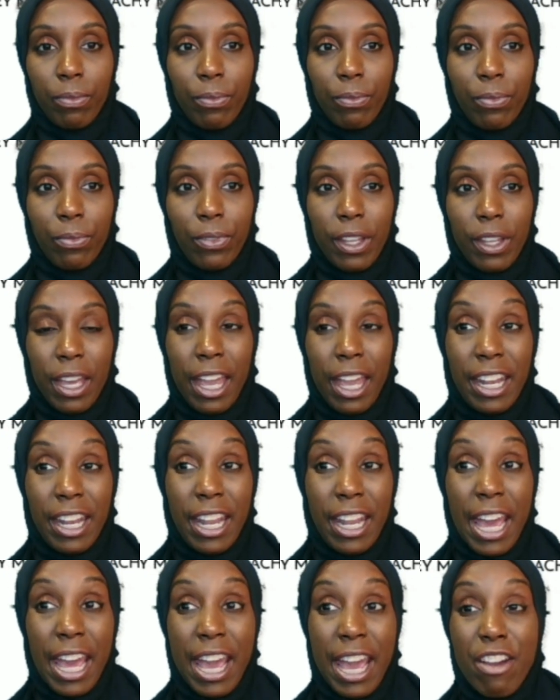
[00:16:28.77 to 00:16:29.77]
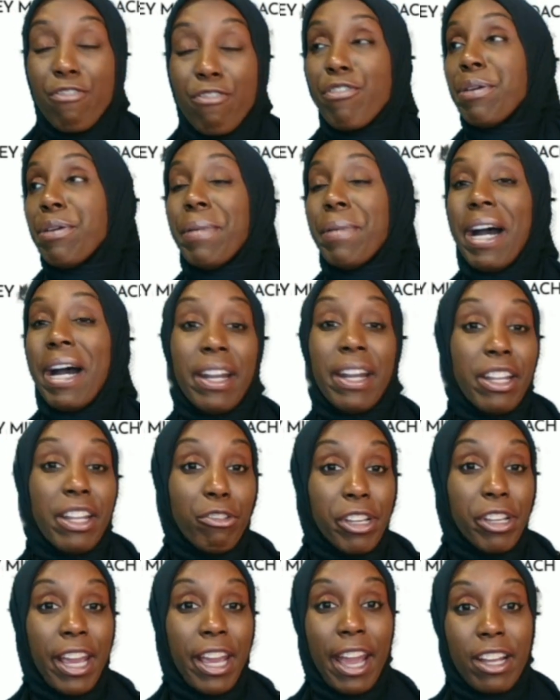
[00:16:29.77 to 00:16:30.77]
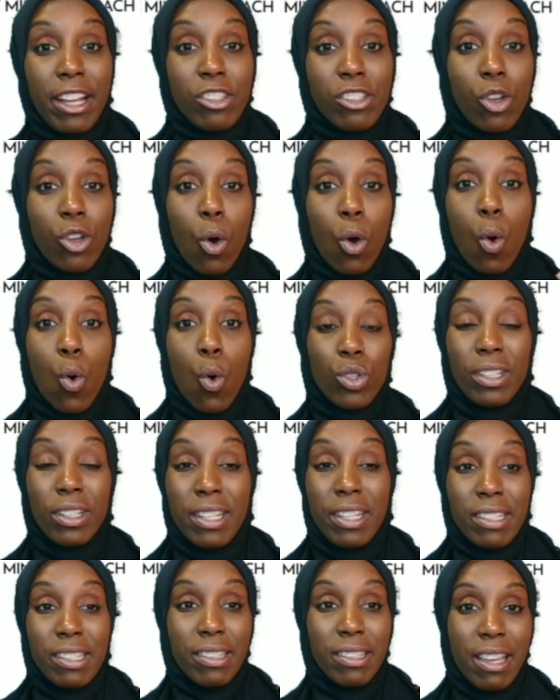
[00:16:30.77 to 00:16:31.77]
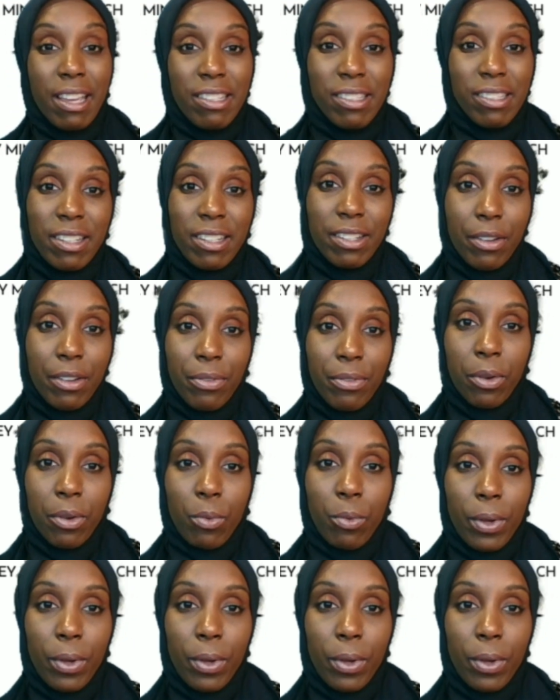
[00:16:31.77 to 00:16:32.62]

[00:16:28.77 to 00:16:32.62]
And everybody reacts to all of these things in a different way.